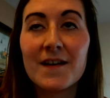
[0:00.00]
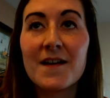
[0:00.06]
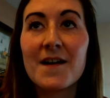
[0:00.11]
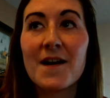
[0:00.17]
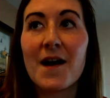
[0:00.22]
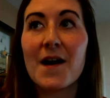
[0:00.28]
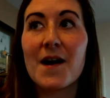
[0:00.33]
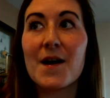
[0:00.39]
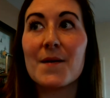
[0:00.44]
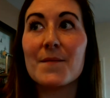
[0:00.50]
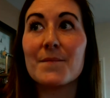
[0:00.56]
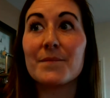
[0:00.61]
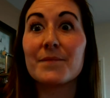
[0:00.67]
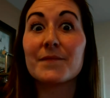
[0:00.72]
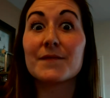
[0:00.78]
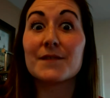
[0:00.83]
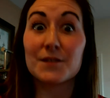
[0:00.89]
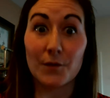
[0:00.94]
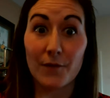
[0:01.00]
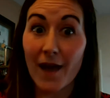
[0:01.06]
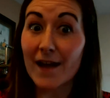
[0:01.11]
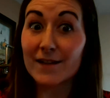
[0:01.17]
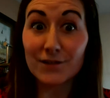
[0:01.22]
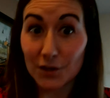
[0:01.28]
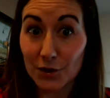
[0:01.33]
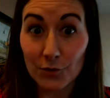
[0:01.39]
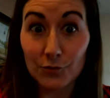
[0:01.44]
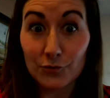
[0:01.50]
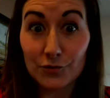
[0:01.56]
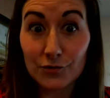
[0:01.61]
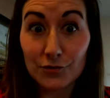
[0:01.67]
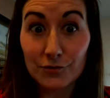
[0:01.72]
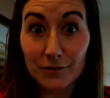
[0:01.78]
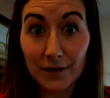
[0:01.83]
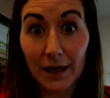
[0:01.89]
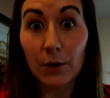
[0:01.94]
So that's huge.
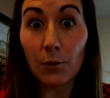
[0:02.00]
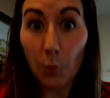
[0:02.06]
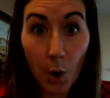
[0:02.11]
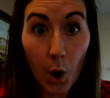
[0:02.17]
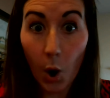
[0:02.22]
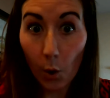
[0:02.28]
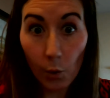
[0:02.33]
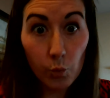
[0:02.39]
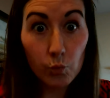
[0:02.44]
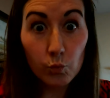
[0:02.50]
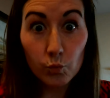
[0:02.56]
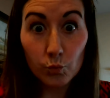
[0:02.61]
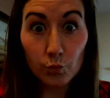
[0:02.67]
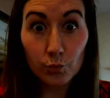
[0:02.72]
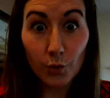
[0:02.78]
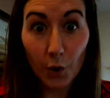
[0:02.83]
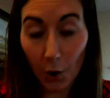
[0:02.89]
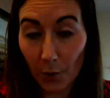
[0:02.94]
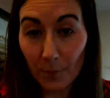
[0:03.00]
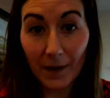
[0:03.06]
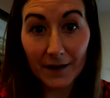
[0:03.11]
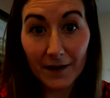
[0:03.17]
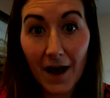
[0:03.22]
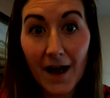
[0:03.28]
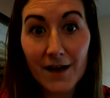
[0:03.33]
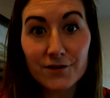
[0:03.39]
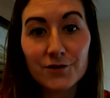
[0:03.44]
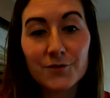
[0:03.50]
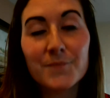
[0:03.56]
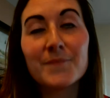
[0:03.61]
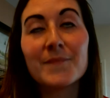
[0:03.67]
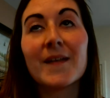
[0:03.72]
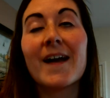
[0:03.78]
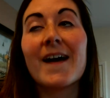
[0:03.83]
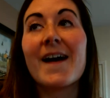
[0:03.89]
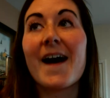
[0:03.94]
Like, whoa, oh my gosh.
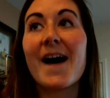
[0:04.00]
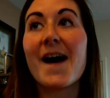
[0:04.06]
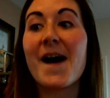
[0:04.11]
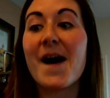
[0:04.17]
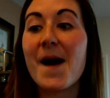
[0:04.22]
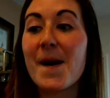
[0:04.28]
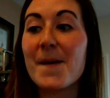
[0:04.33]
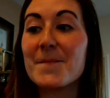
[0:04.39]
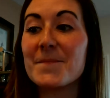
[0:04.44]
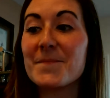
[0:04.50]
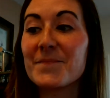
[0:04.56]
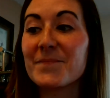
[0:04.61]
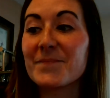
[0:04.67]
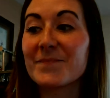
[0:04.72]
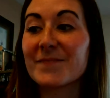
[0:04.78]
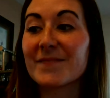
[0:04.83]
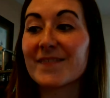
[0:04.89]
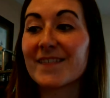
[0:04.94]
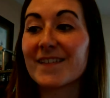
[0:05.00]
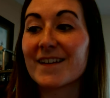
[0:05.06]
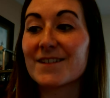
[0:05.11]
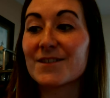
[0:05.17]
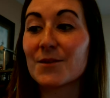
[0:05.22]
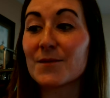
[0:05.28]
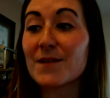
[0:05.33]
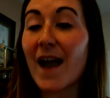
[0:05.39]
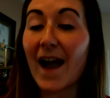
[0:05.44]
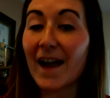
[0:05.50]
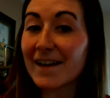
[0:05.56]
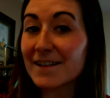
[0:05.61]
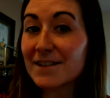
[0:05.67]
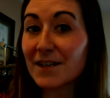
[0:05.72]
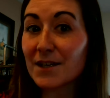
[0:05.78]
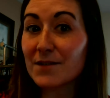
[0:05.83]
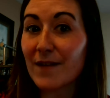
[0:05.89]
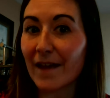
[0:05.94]
So yeah, I can
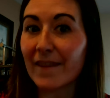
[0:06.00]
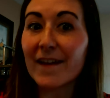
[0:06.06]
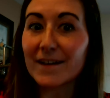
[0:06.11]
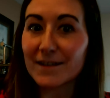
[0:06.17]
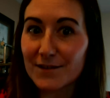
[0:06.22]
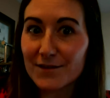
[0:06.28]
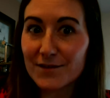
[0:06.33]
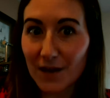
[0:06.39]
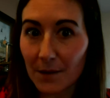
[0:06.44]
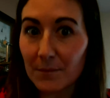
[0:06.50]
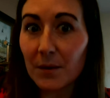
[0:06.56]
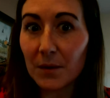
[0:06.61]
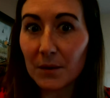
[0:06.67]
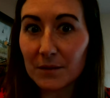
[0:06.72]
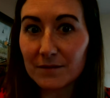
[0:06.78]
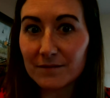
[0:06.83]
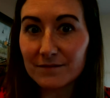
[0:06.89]
tell you that double